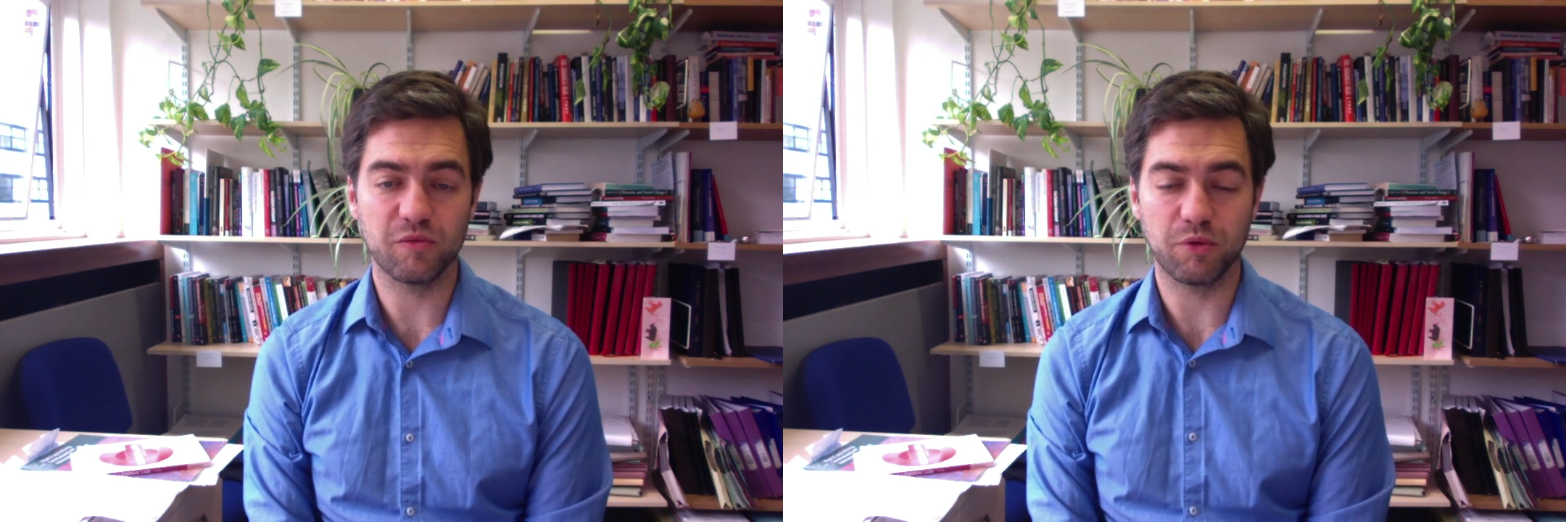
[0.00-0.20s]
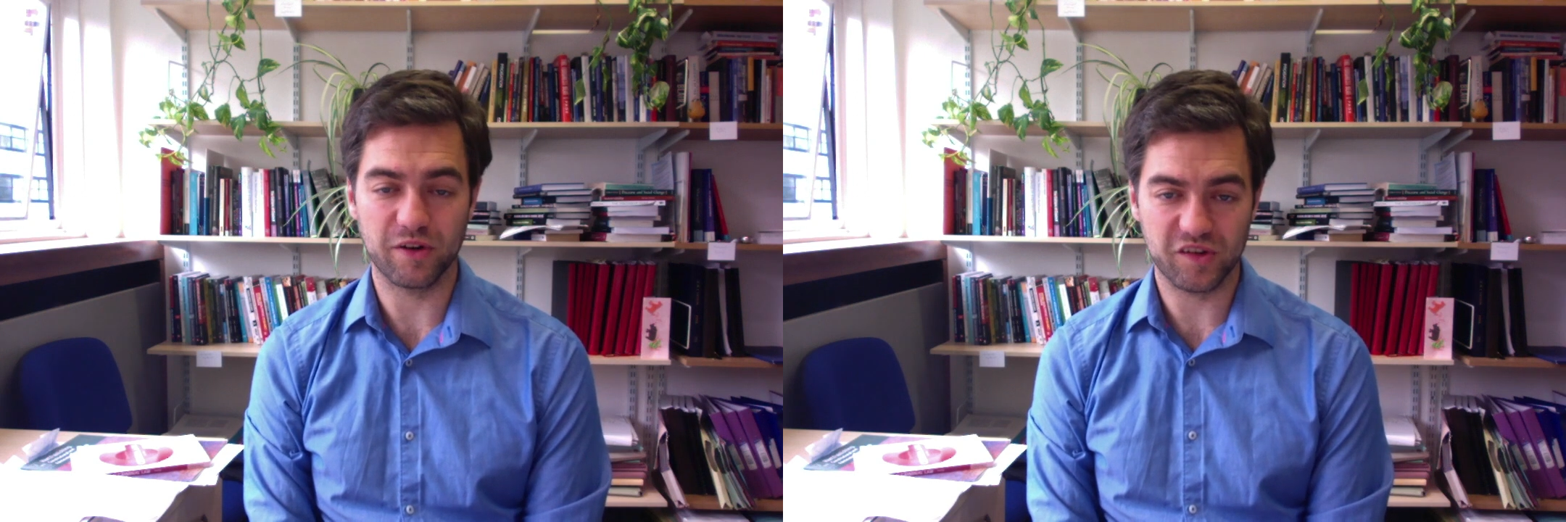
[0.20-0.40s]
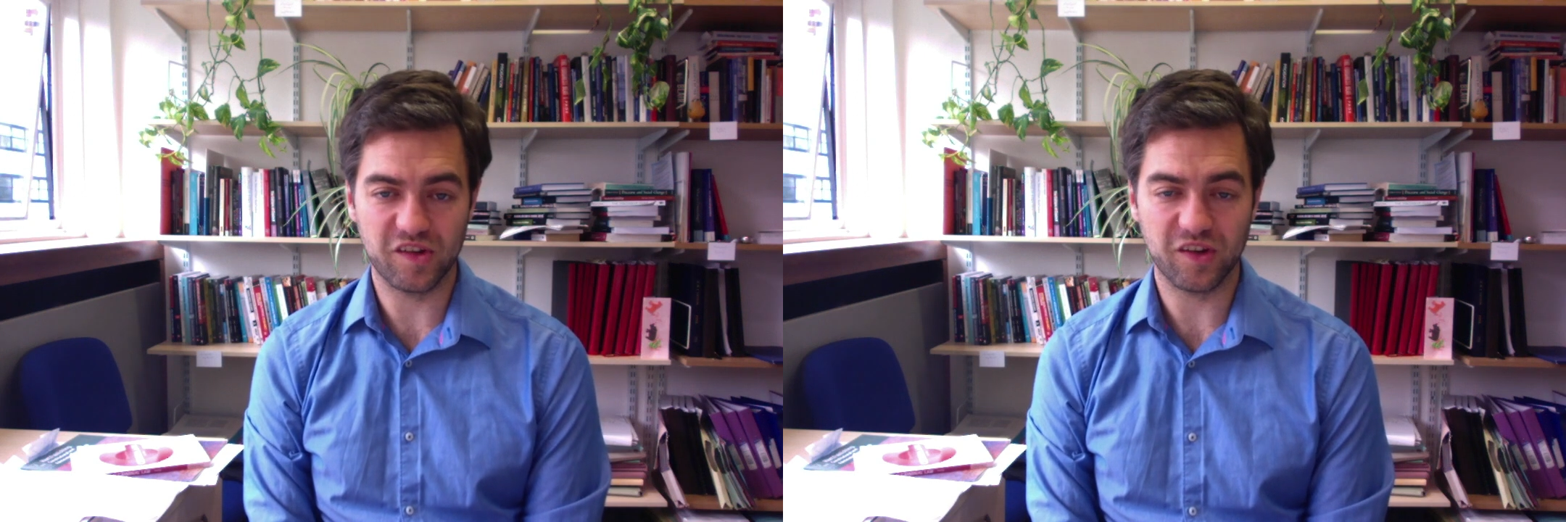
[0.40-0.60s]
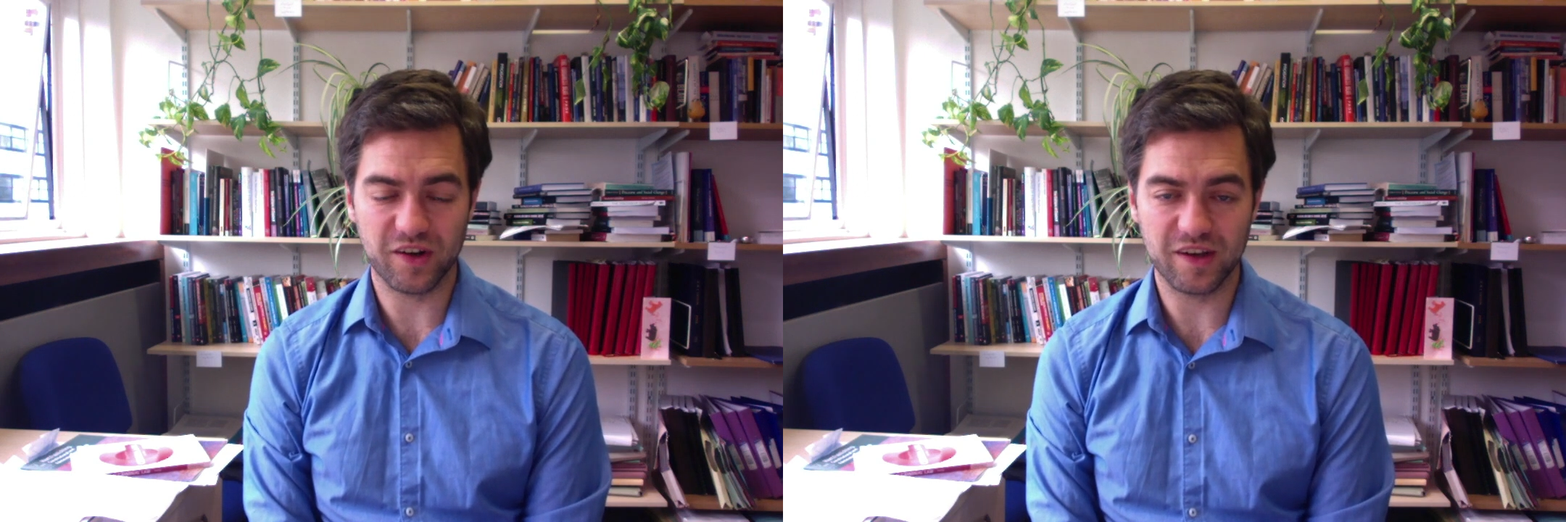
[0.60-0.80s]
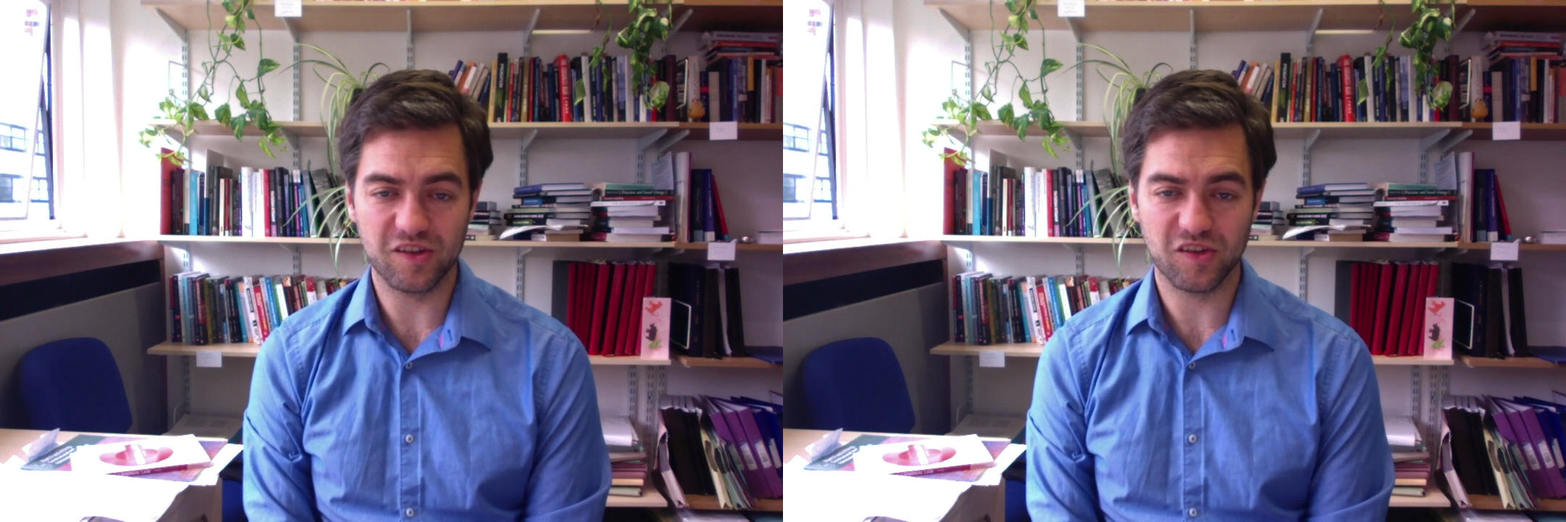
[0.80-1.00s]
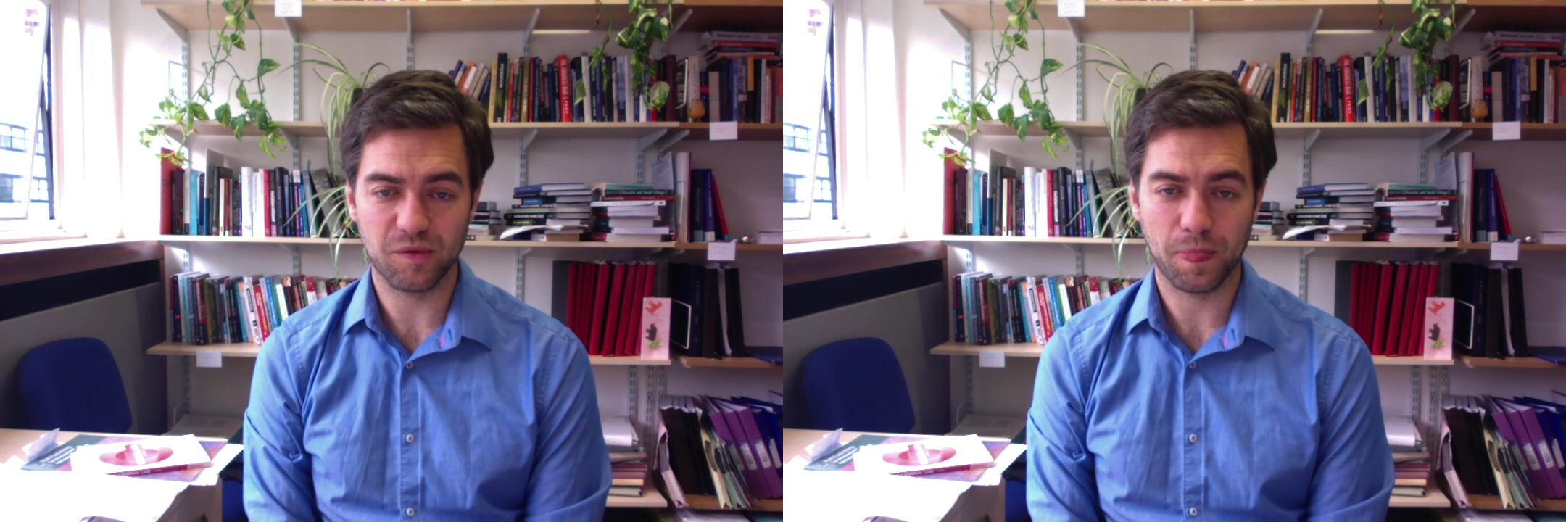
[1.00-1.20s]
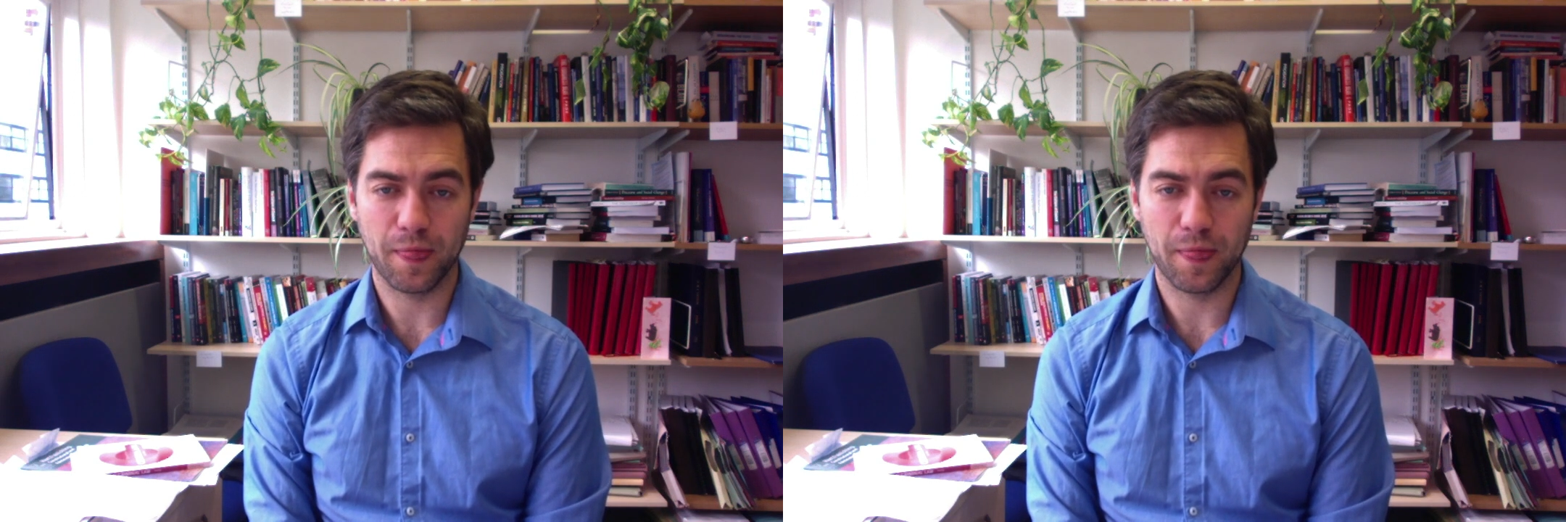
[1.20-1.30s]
and policy studies,